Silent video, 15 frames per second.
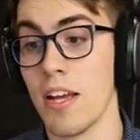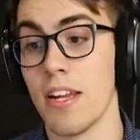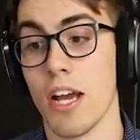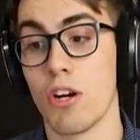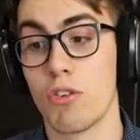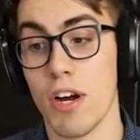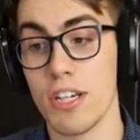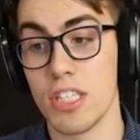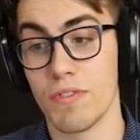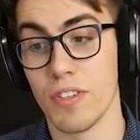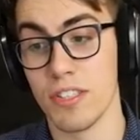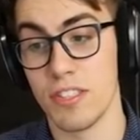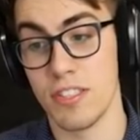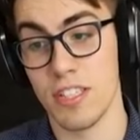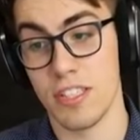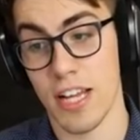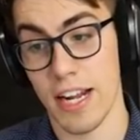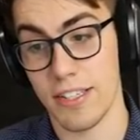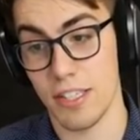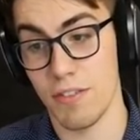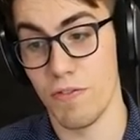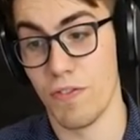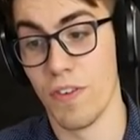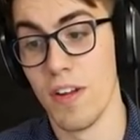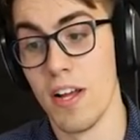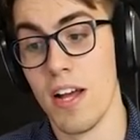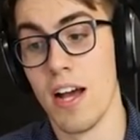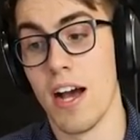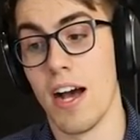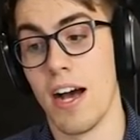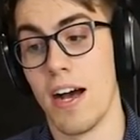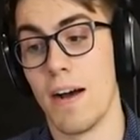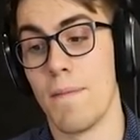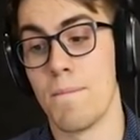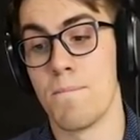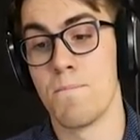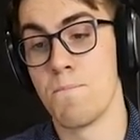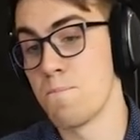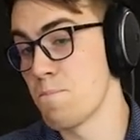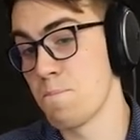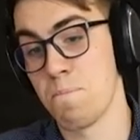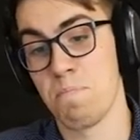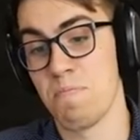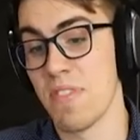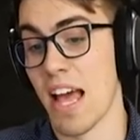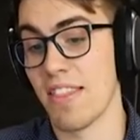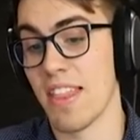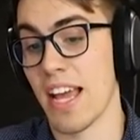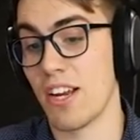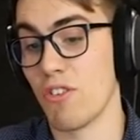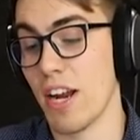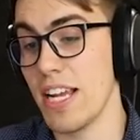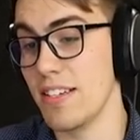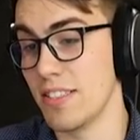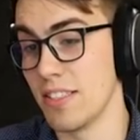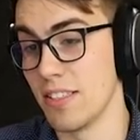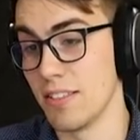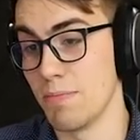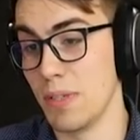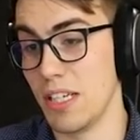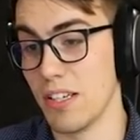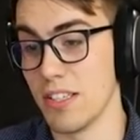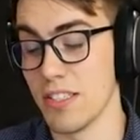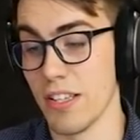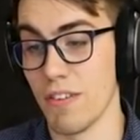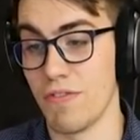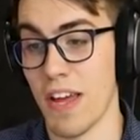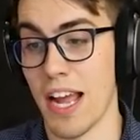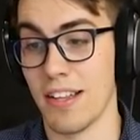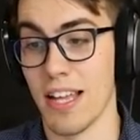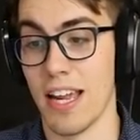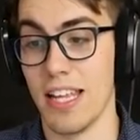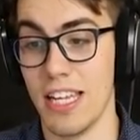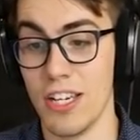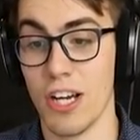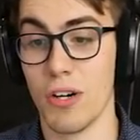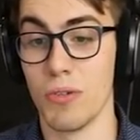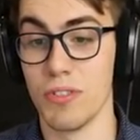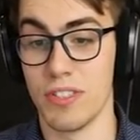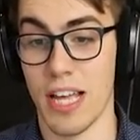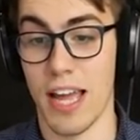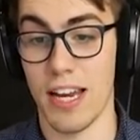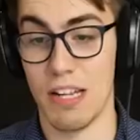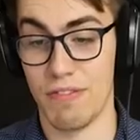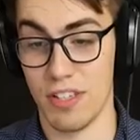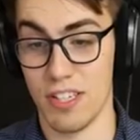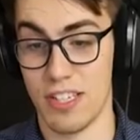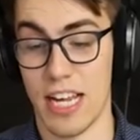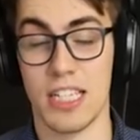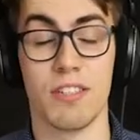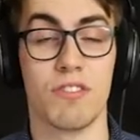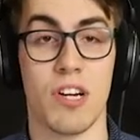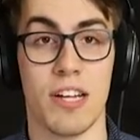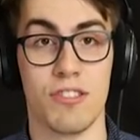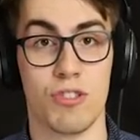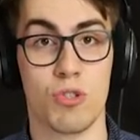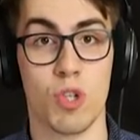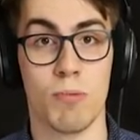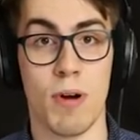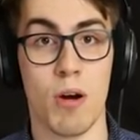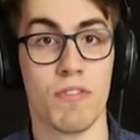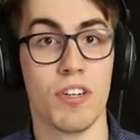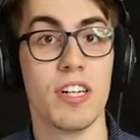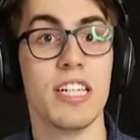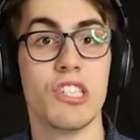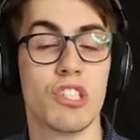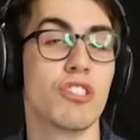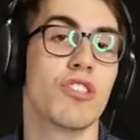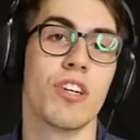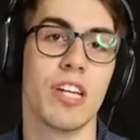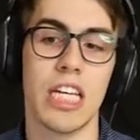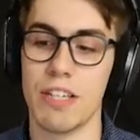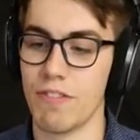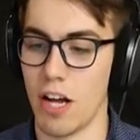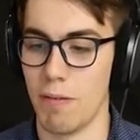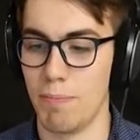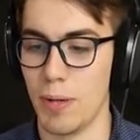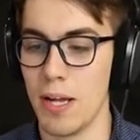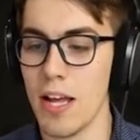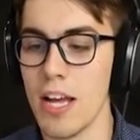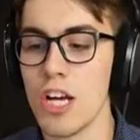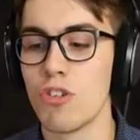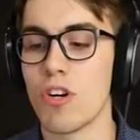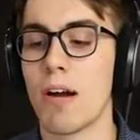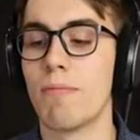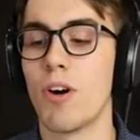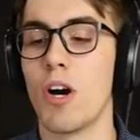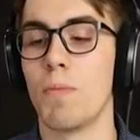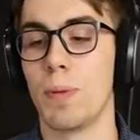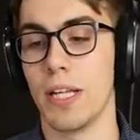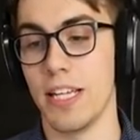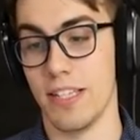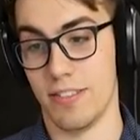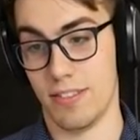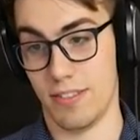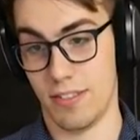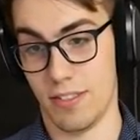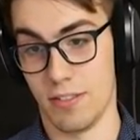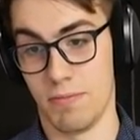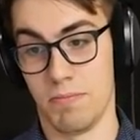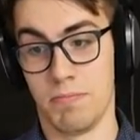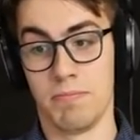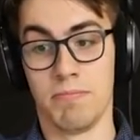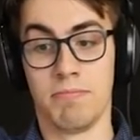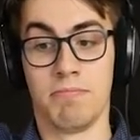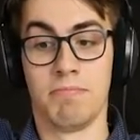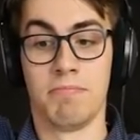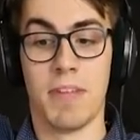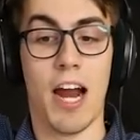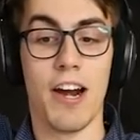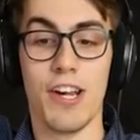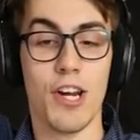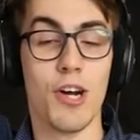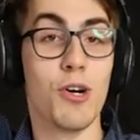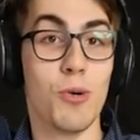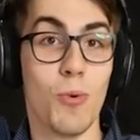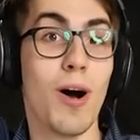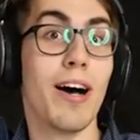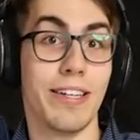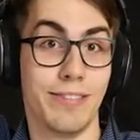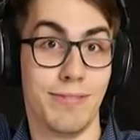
Now, Grudger versus Detective, um, not that great because of the fact that he knows that if the detective tries to screw him over, he's just gonna give up. Drum roll, please. I already know who won.